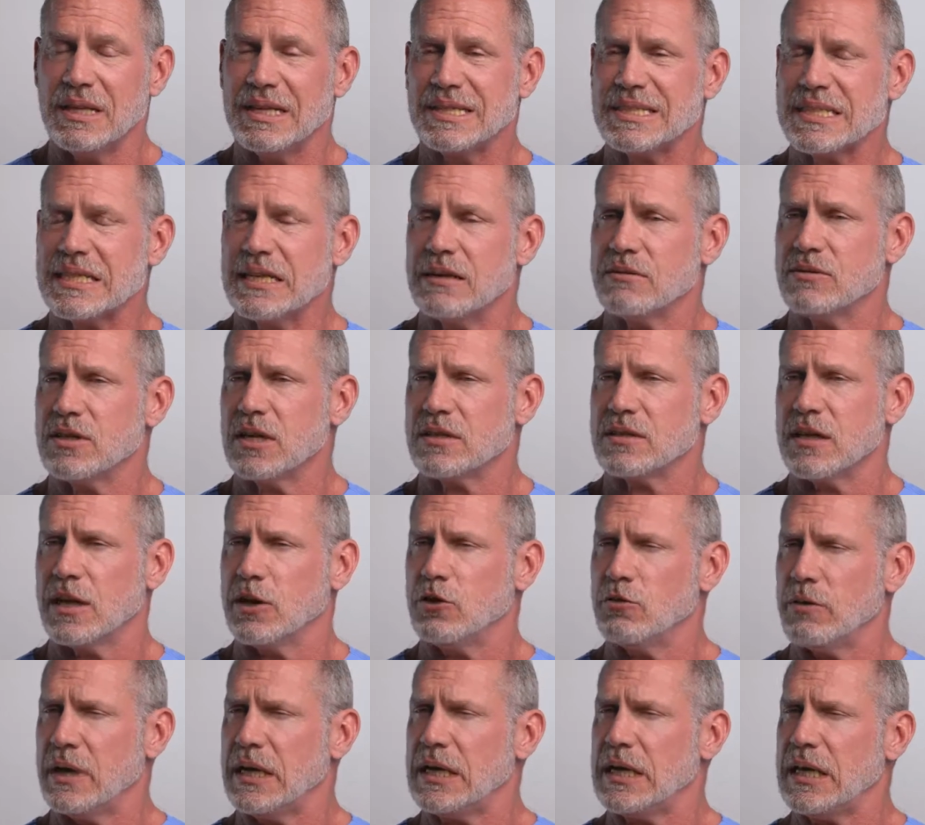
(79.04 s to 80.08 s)
This gives us a
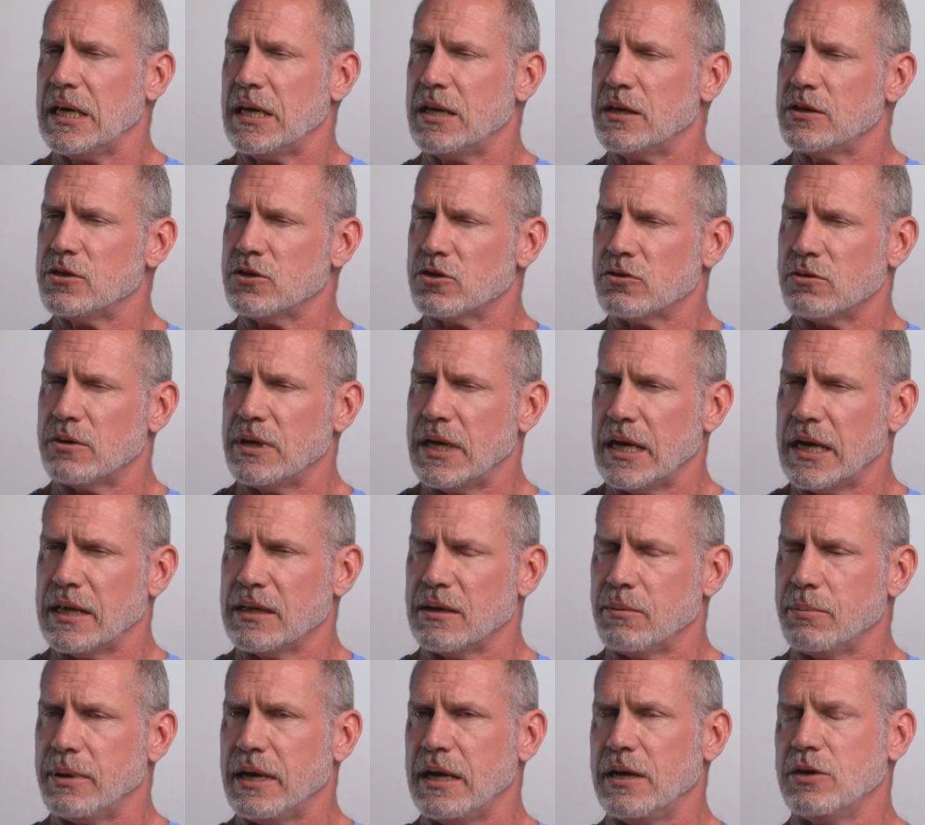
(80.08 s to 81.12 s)
great history
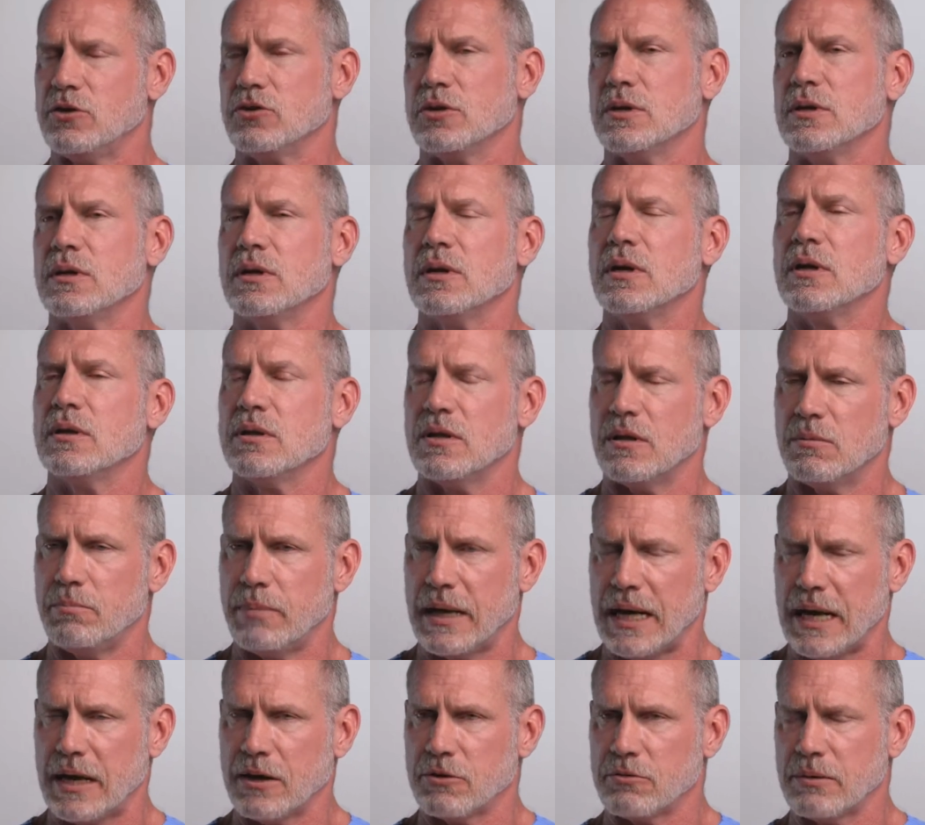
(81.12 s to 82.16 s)
on the patient, their
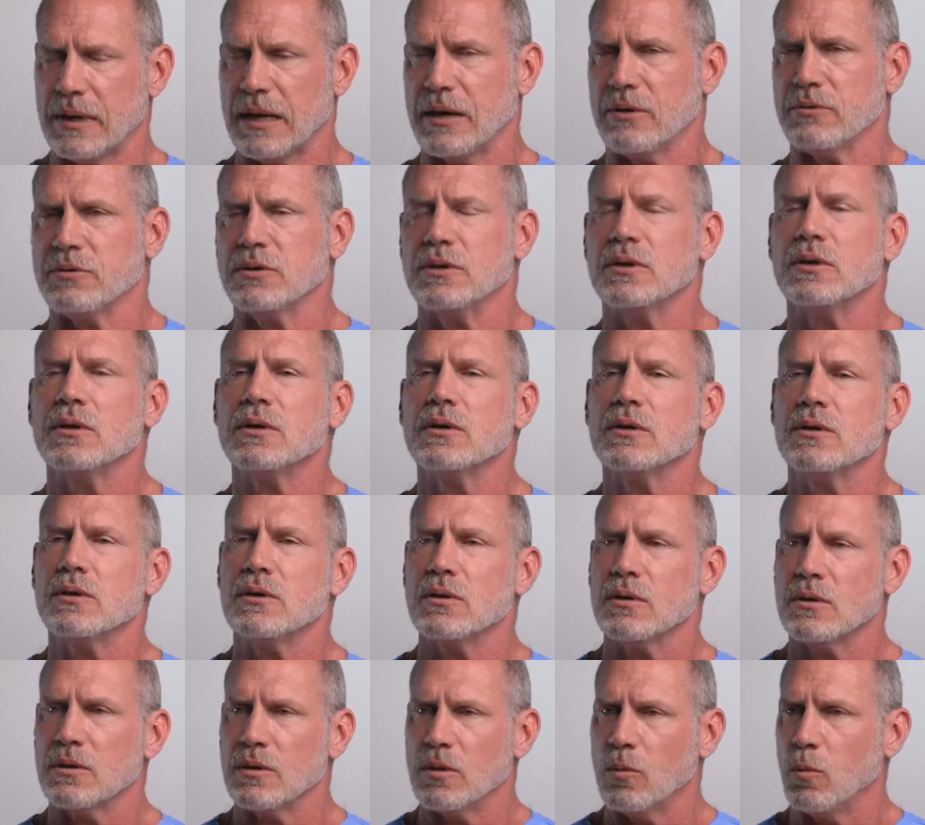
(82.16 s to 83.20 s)
background,
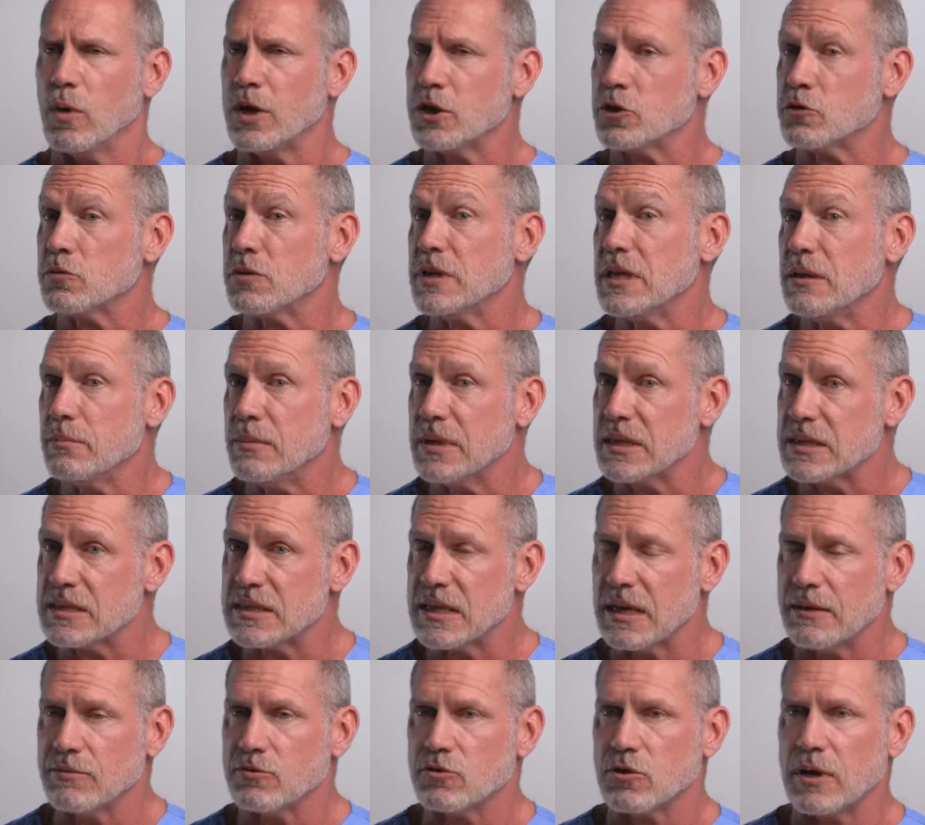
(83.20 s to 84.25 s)
what treatments
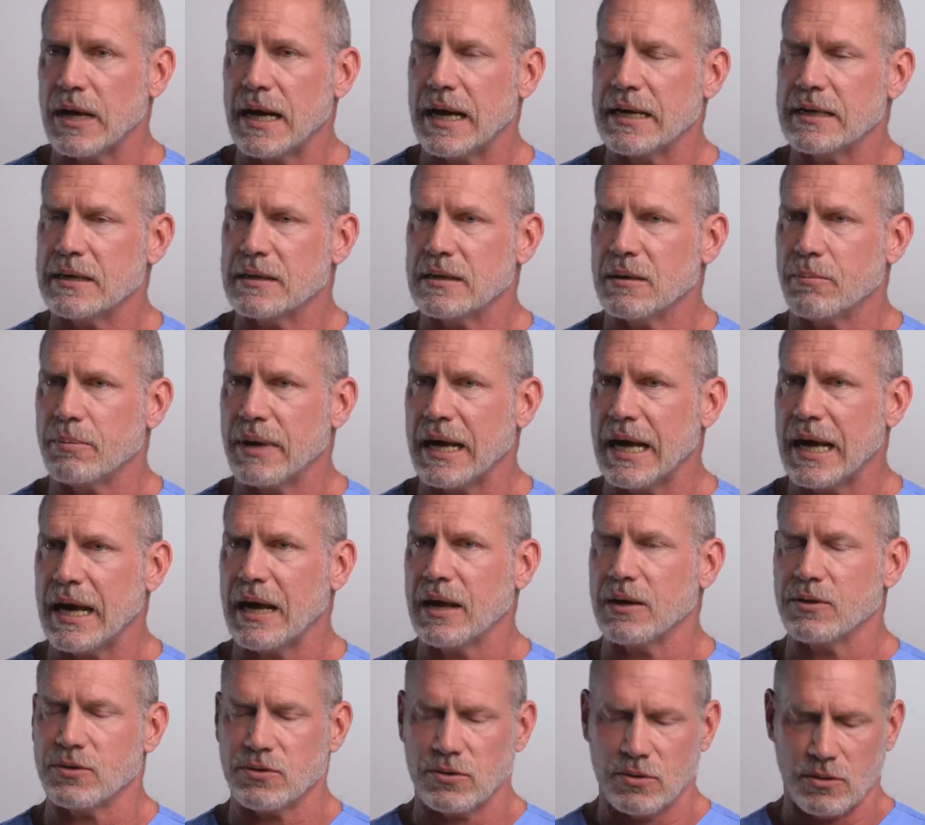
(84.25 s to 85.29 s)
they've tried in the
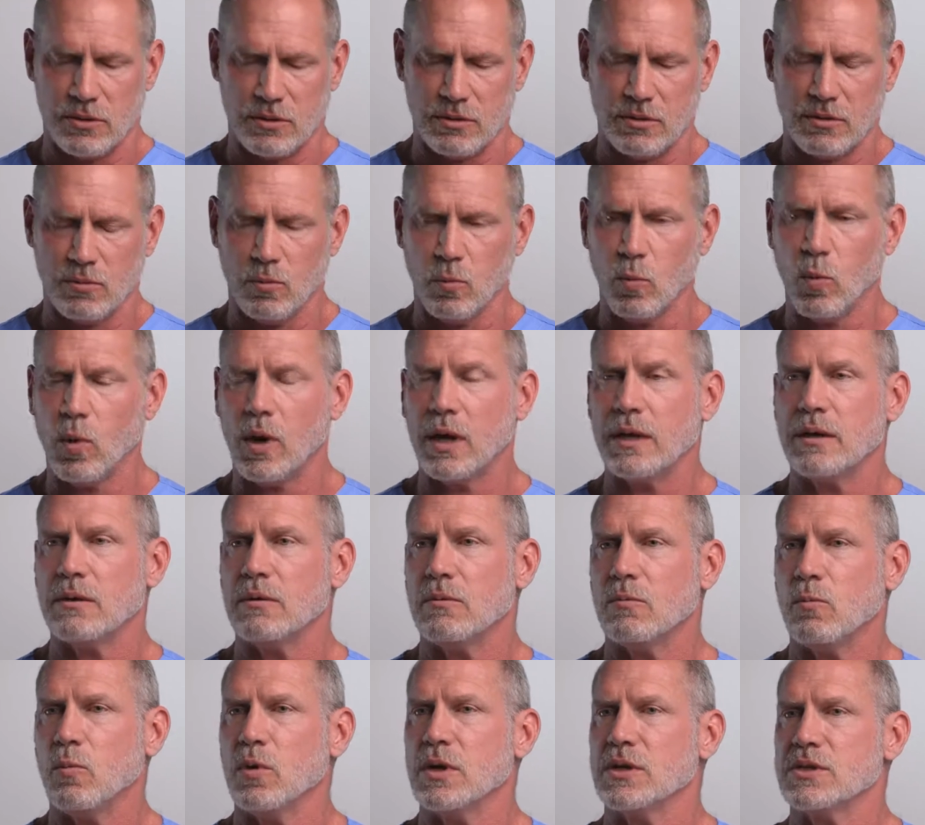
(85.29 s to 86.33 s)
past, what
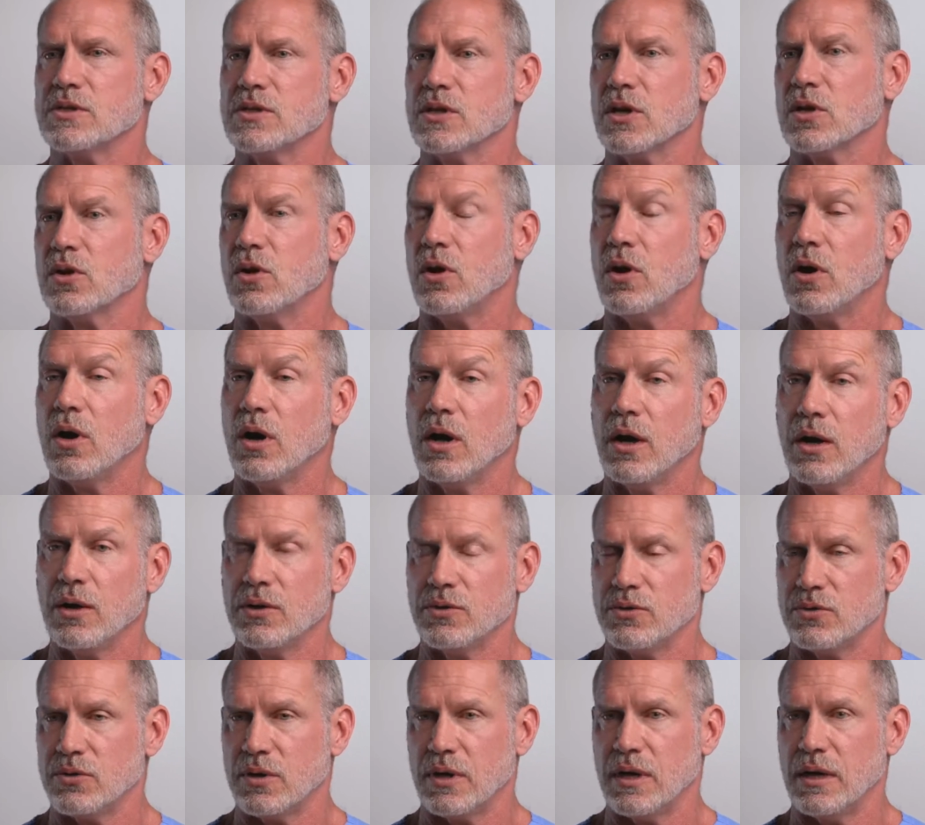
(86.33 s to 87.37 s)
was the
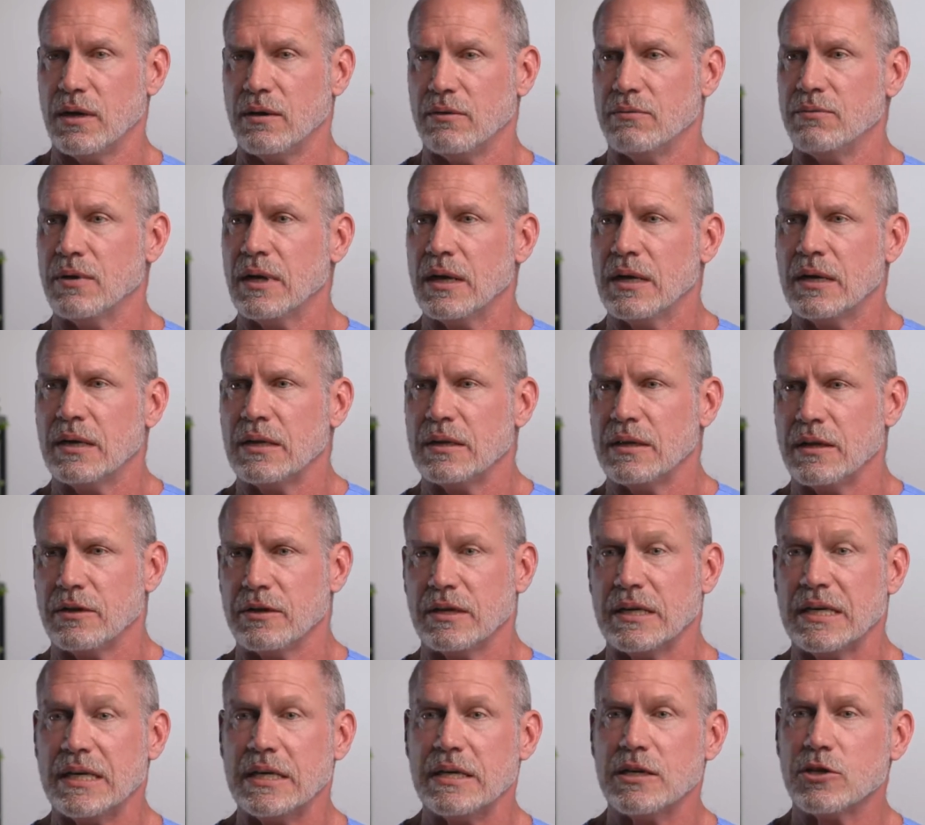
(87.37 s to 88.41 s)
cause of
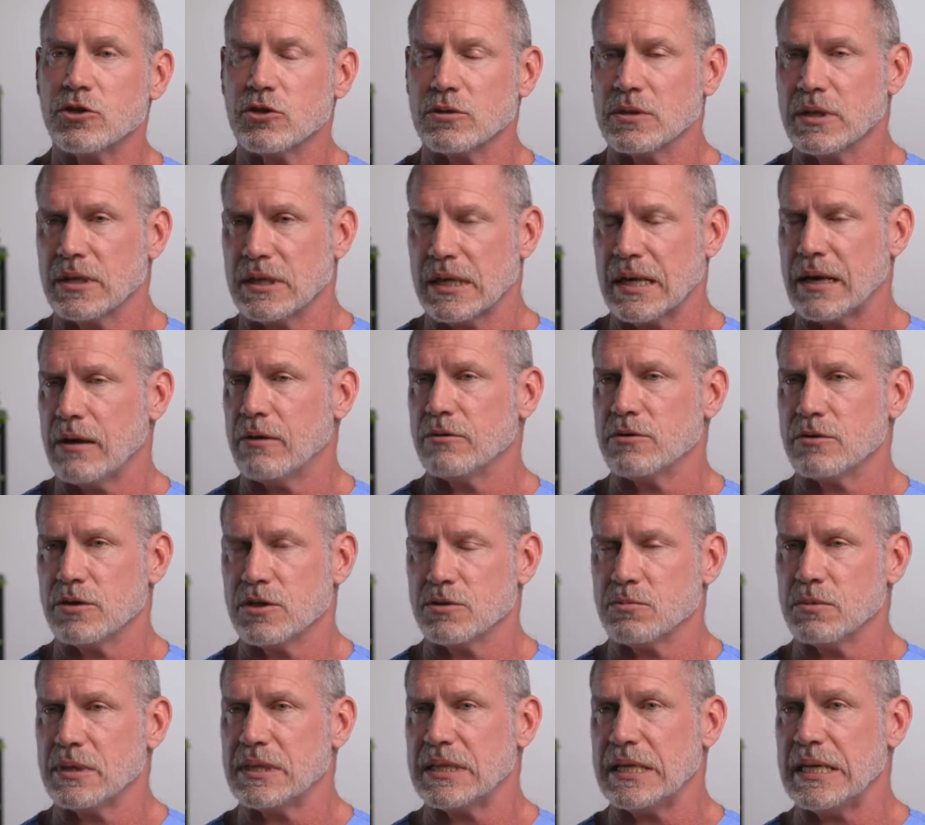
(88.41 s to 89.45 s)
their initial
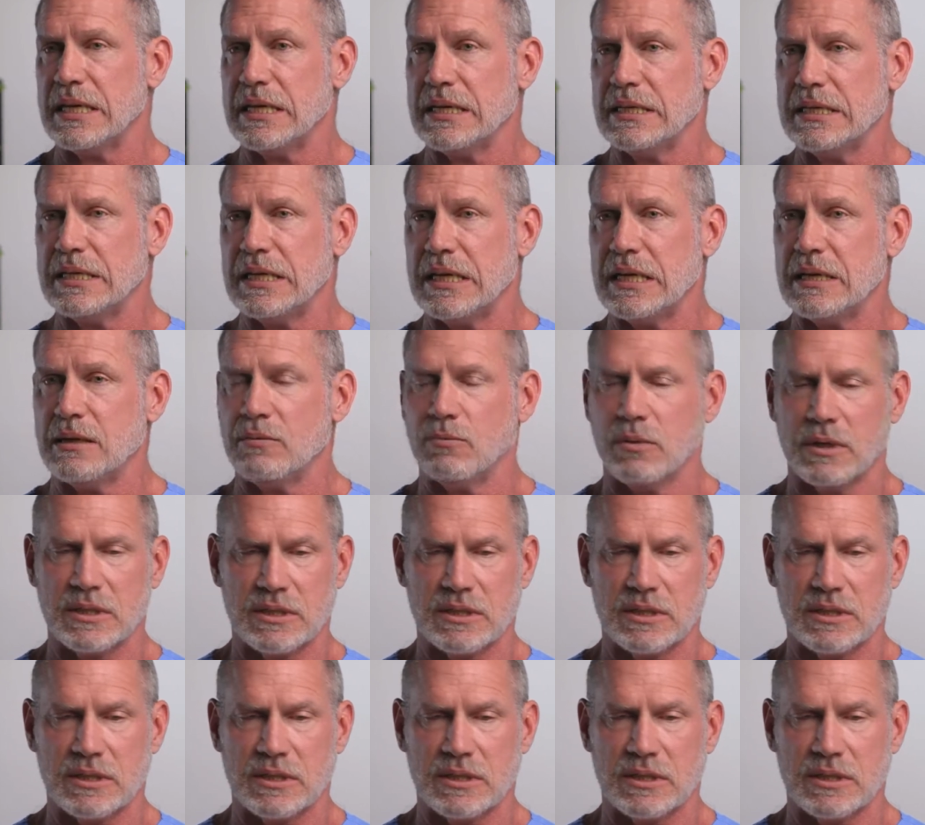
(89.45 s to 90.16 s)
encounters with ED.